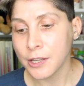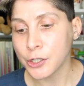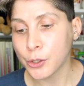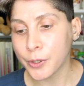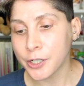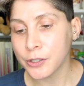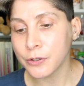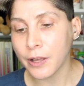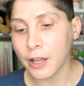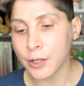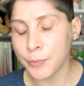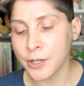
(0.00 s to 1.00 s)
The critical
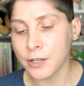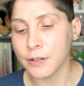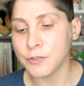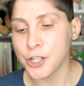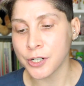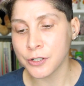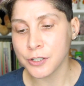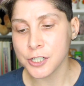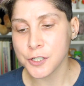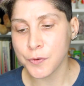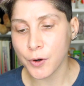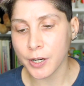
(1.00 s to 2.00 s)
element of gender
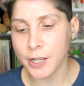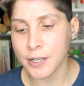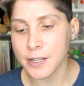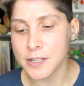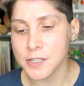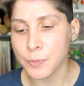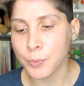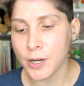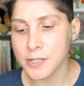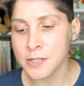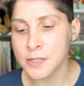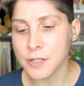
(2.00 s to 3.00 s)
dysphoria is the
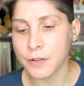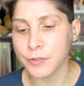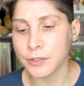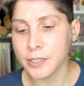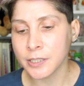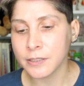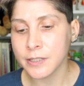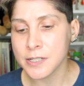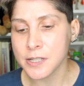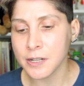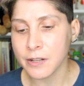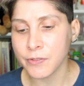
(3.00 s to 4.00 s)
presence of clinically
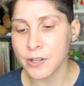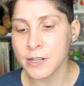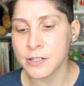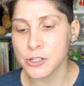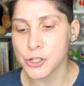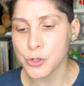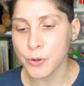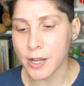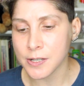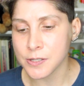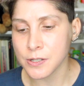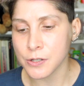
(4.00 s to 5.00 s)
significant
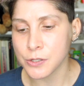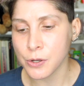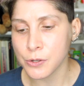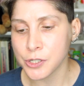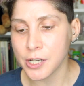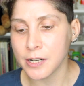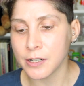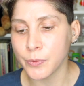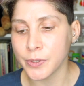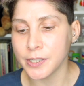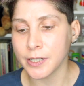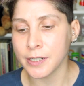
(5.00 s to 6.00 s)
distress associated
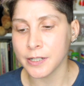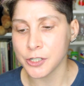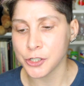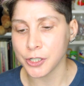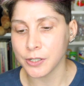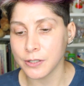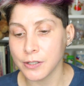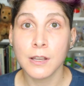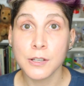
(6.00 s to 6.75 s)
with the condition.